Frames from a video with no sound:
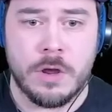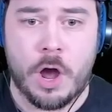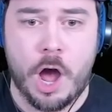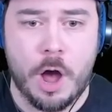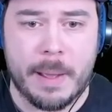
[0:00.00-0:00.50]

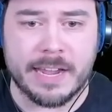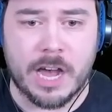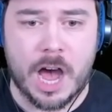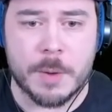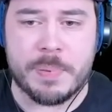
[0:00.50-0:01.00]
Oh my
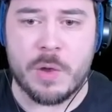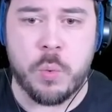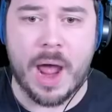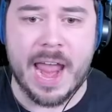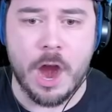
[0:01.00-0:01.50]
God!
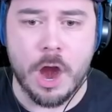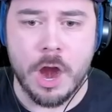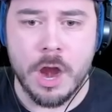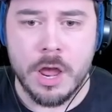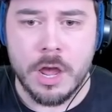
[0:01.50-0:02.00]

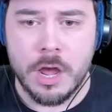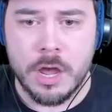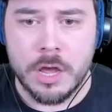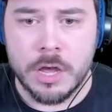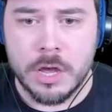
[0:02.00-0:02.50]
Beware!
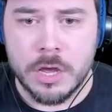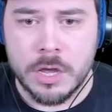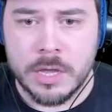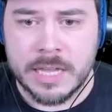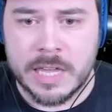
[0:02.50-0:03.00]

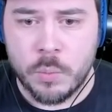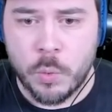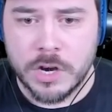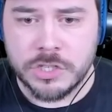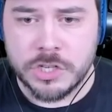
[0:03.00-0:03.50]
He
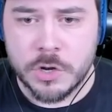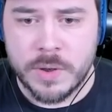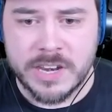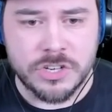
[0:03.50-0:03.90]
wants you